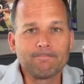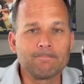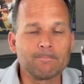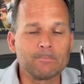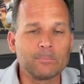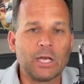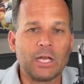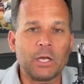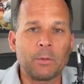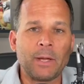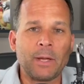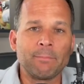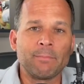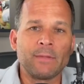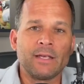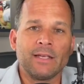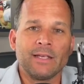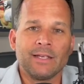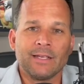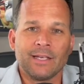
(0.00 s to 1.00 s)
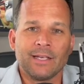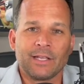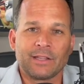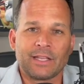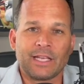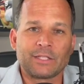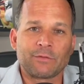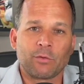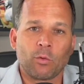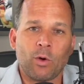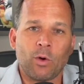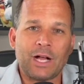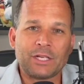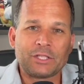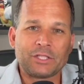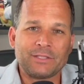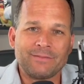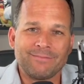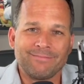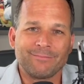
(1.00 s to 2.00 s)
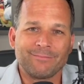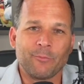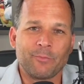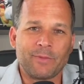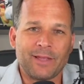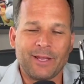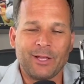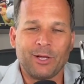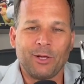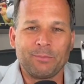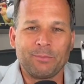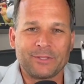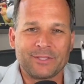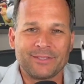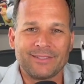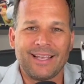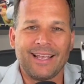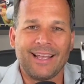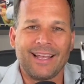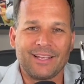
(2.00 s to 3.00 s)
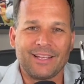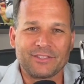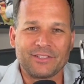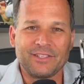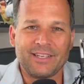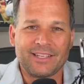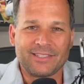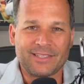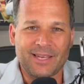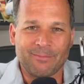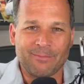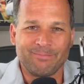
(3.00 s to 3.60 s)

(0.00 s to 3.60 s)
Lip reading: anyway, thanks for watching. Hope that helps, and I'll see you next time.